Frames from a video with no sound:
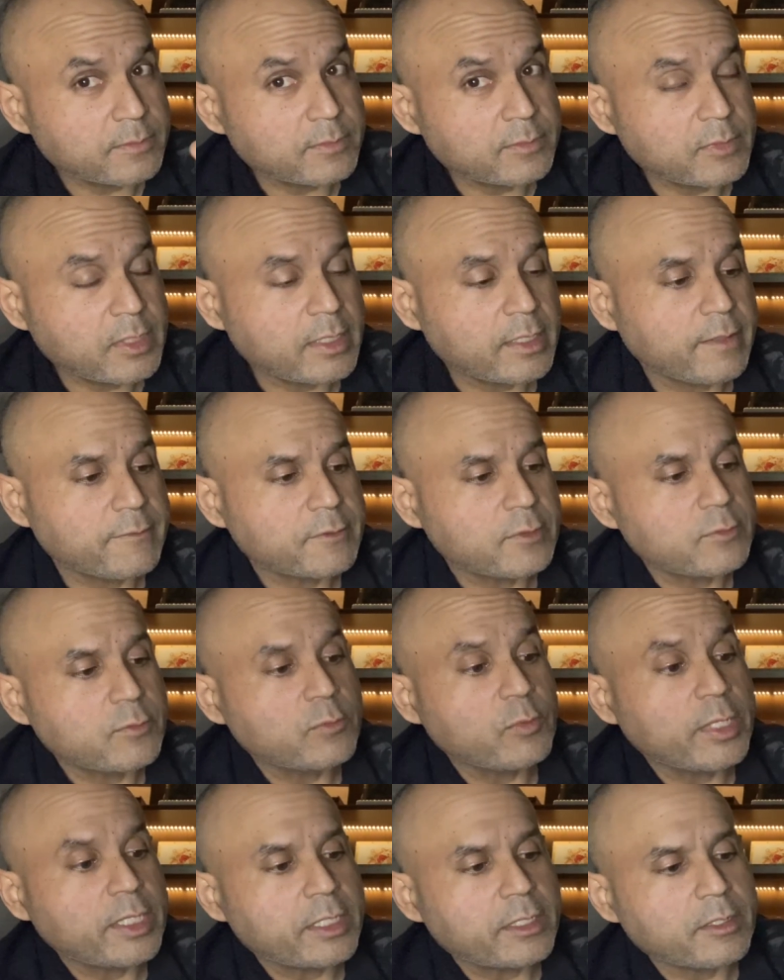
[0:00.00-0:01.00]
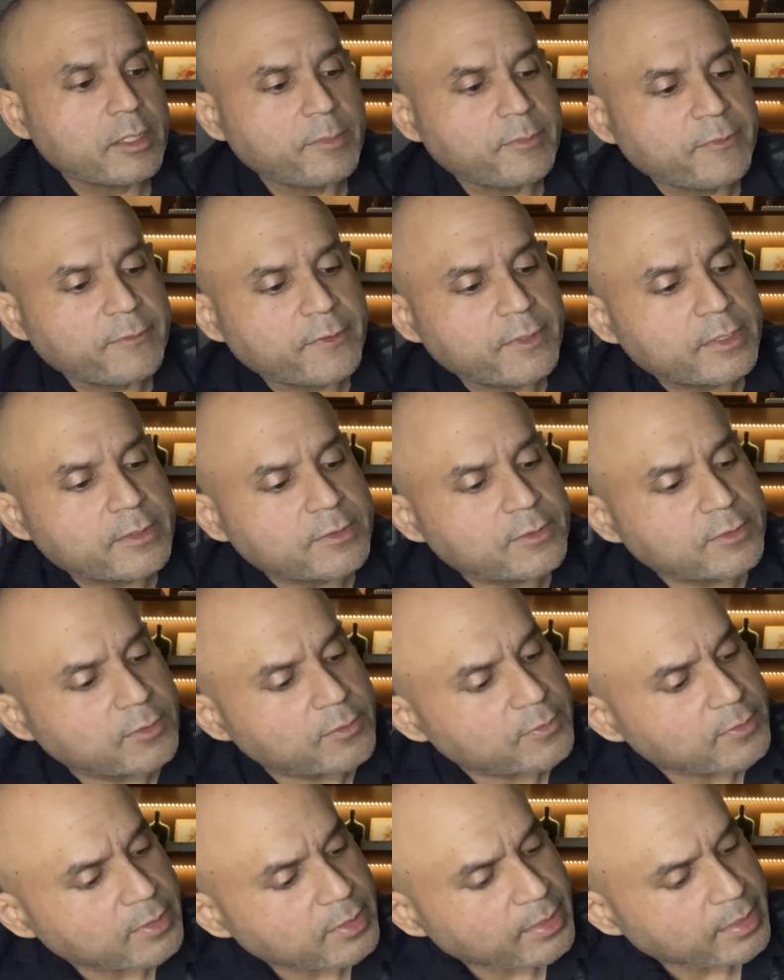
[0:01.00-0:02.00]
I have to wet it up first,
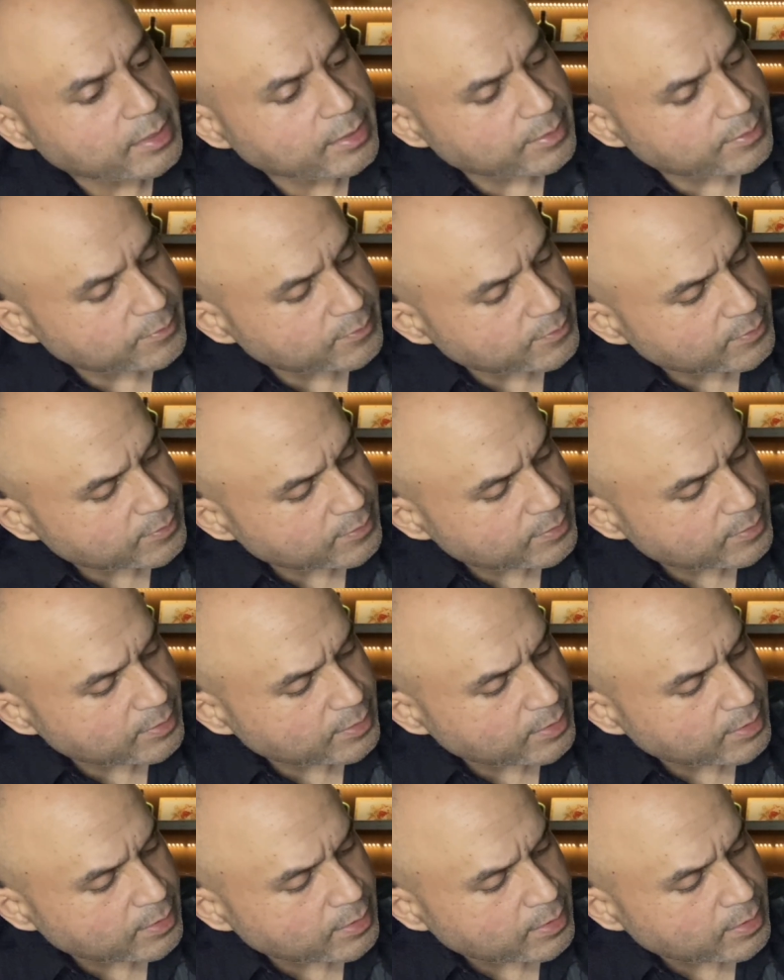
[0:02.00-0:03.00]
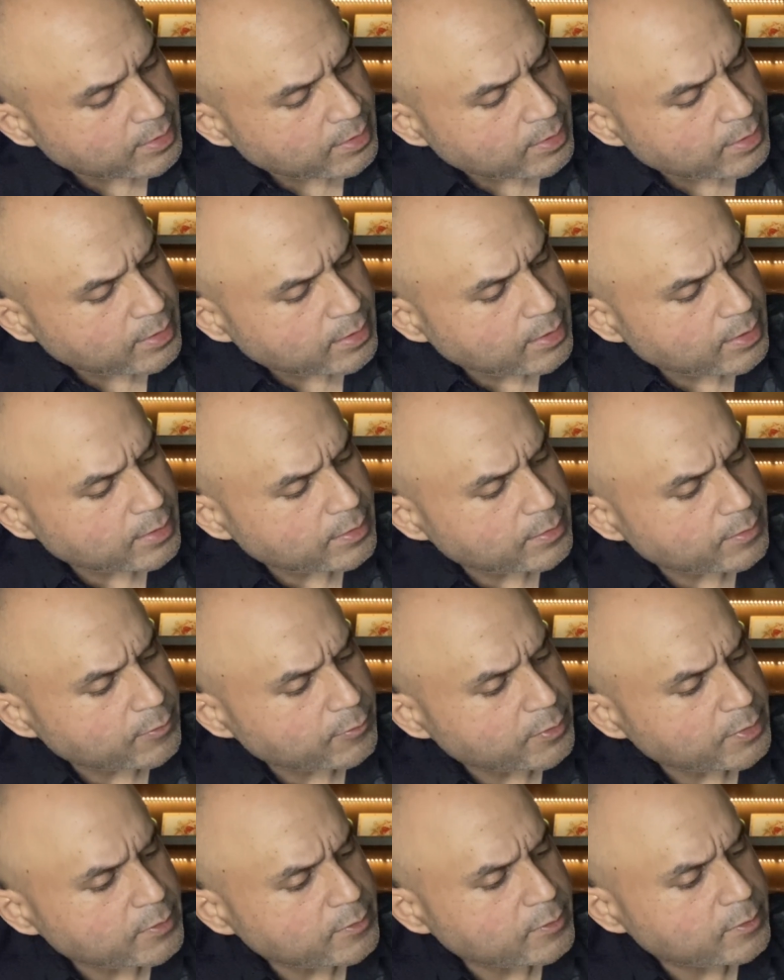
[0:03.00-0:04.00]
just in case. And the
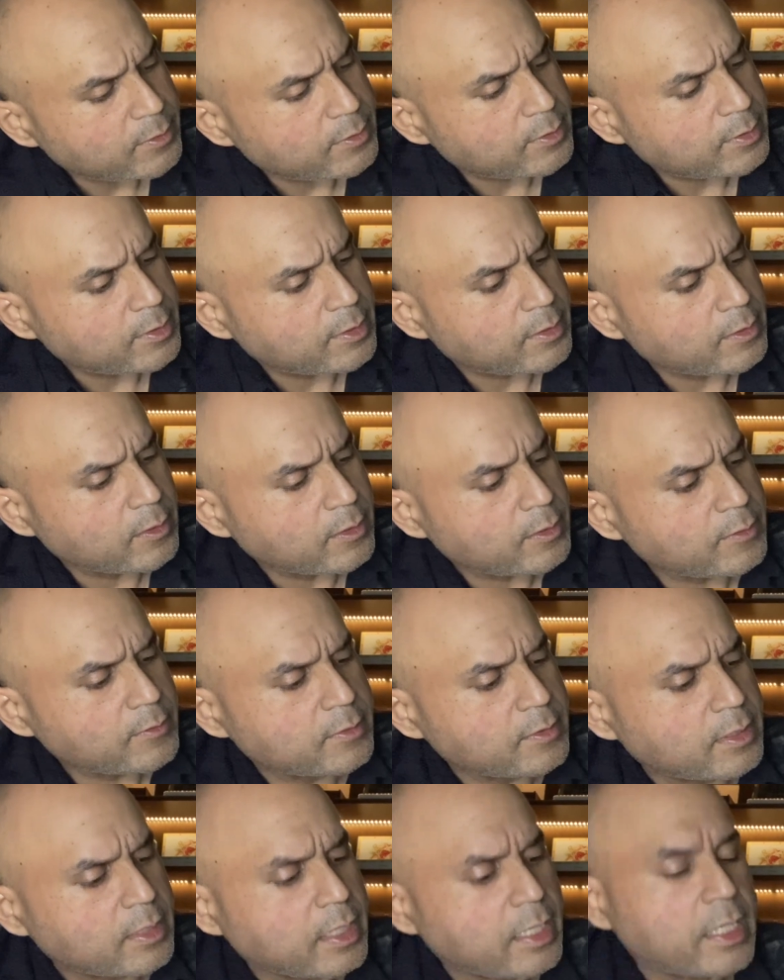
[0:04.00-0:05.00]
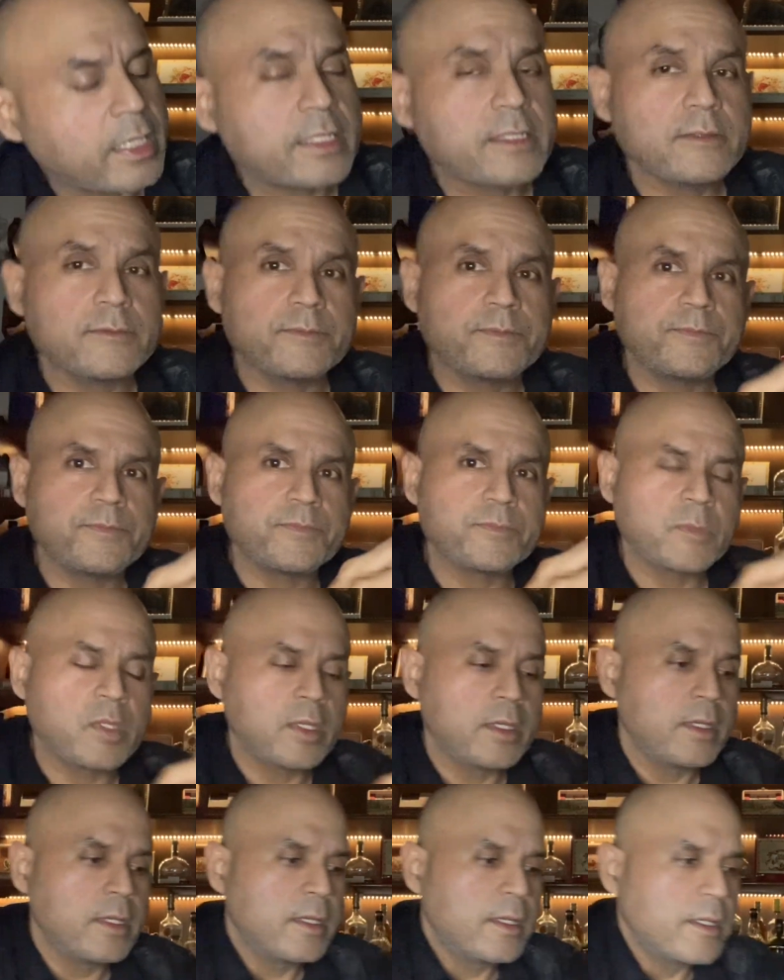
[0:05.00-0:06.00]
reason he does that
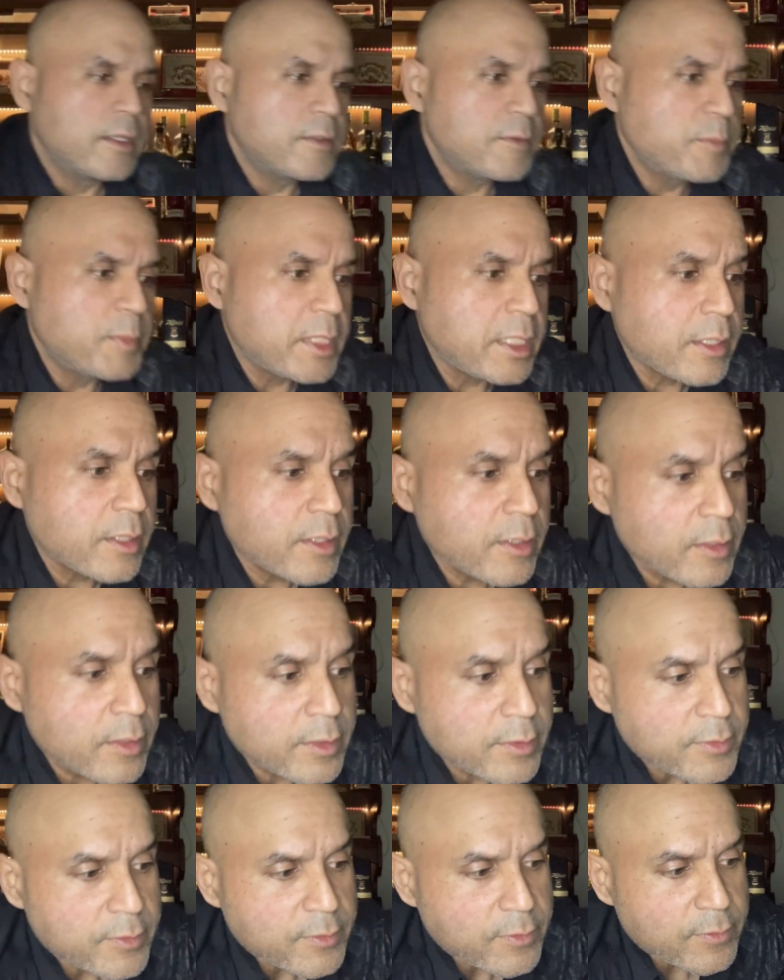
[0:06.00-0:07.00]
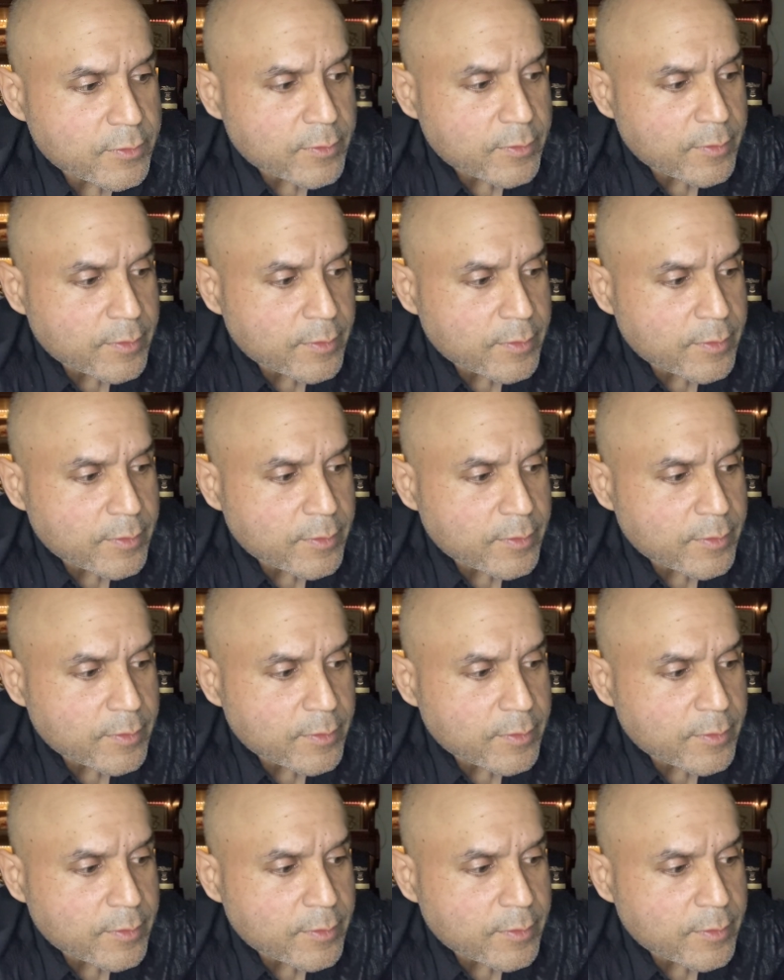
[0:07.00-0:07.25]
is because,